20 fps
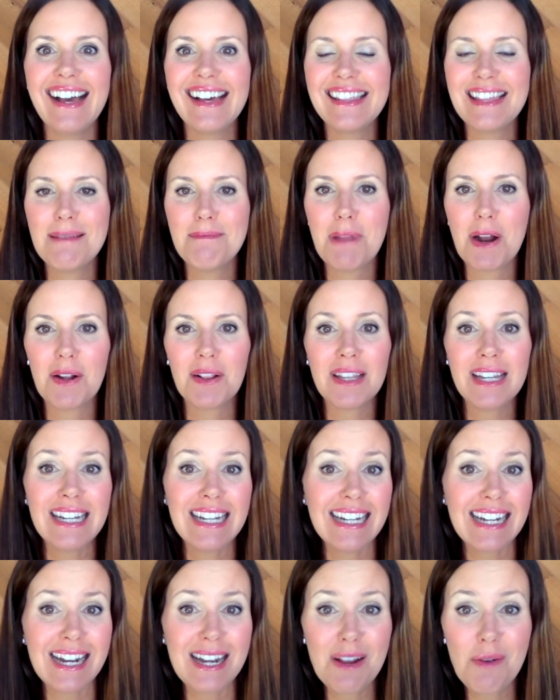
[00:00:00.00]
They barely
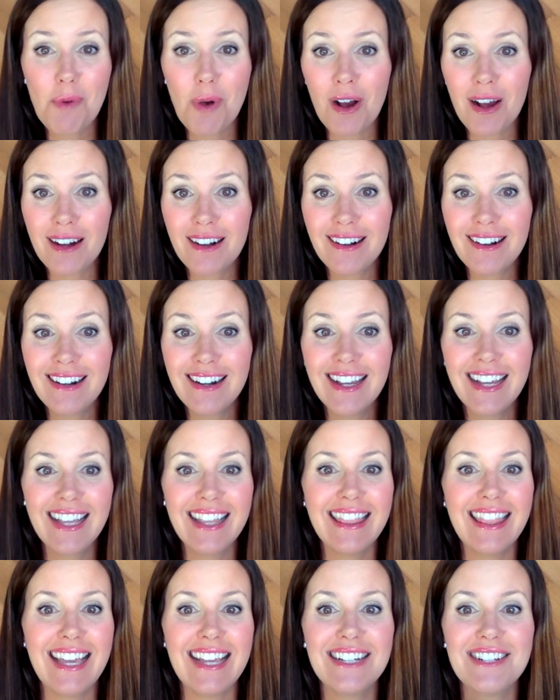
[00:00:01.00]
need any water.
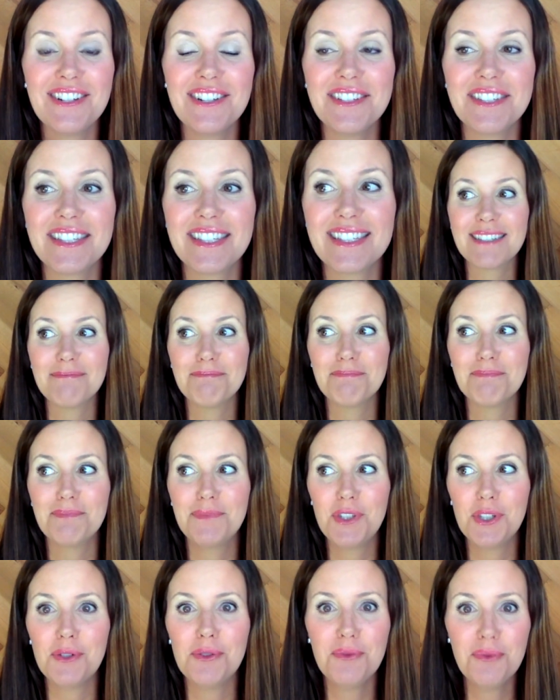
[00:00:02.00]
They just
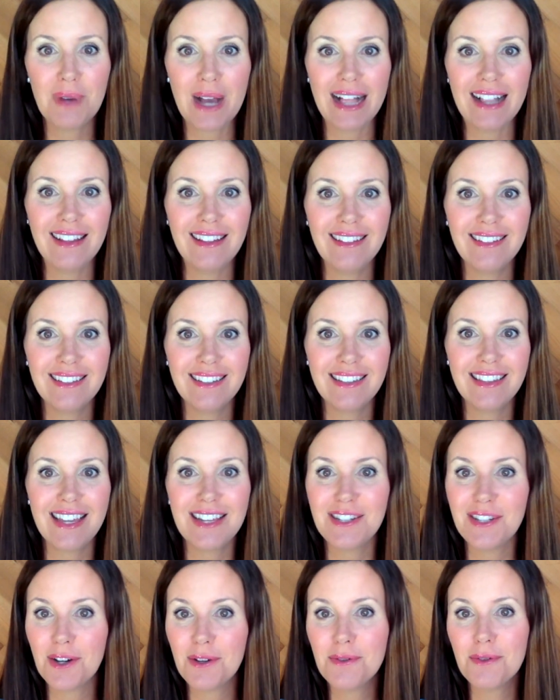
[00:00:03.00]
do well. They
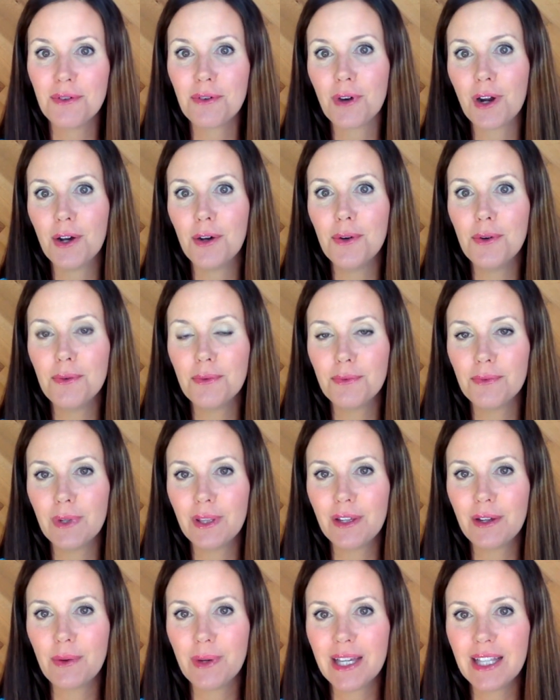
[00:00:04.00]
don't grow
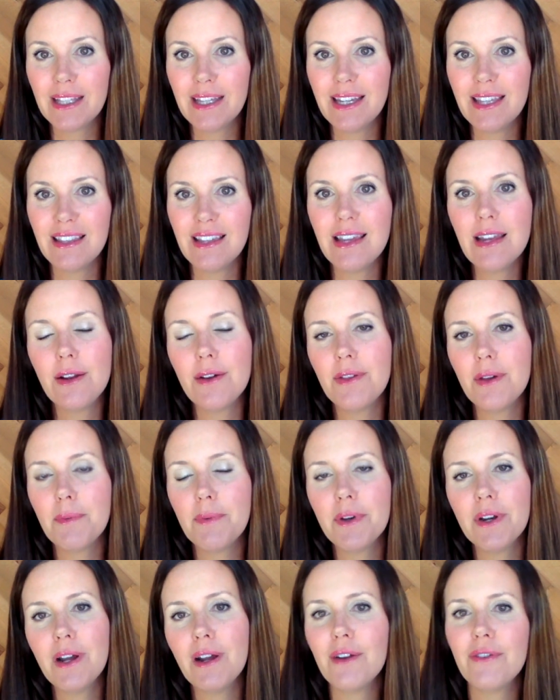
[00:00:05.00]
really quickly. They'll
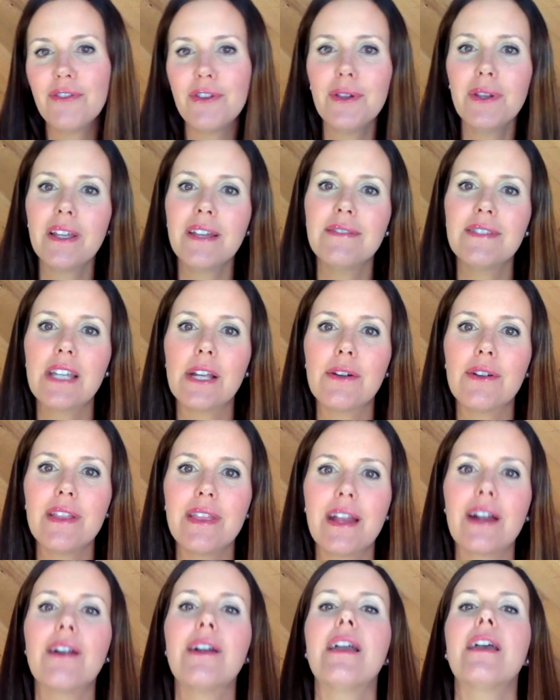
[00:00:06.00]
put out a few leaves here and
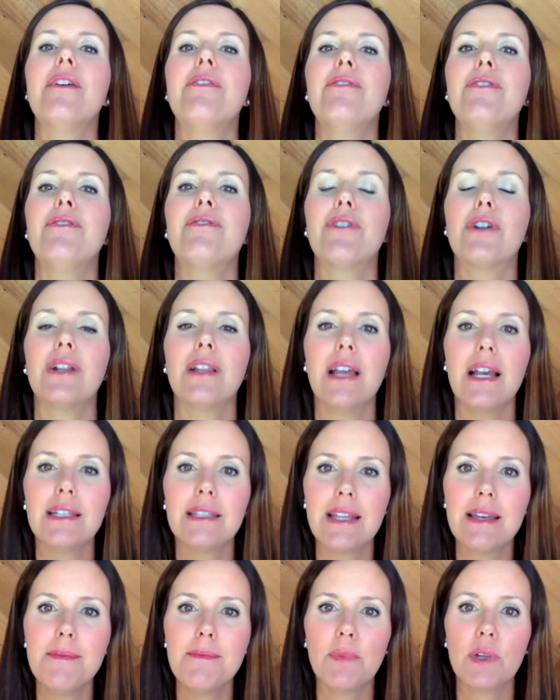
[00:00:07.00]
there if you fertilize
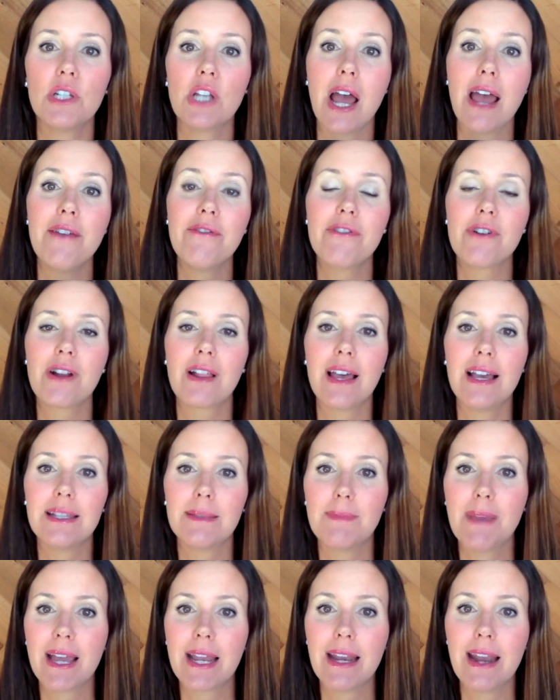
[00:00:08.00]
them, which I fertilize
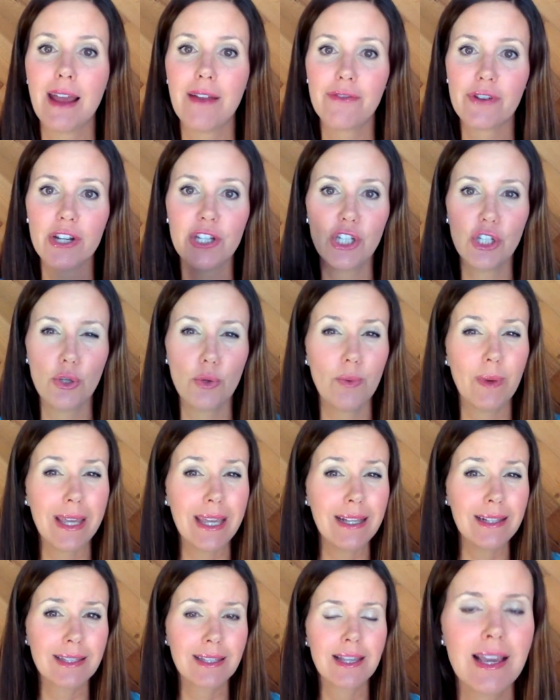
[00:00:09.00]
mine every 2
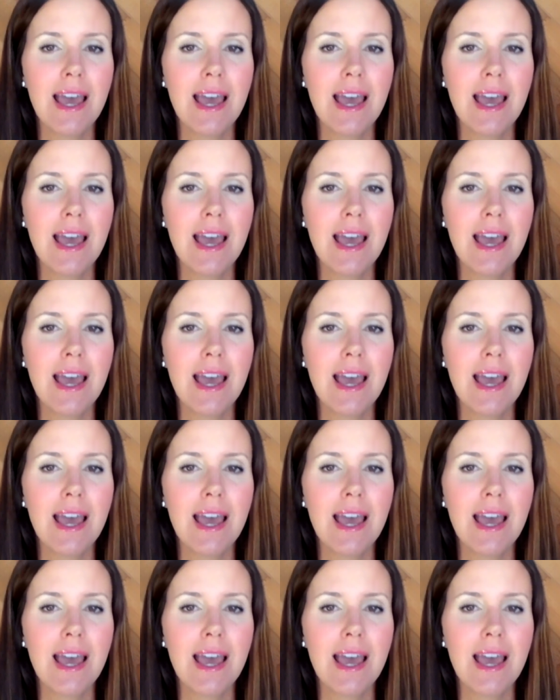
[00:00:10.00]
weeks.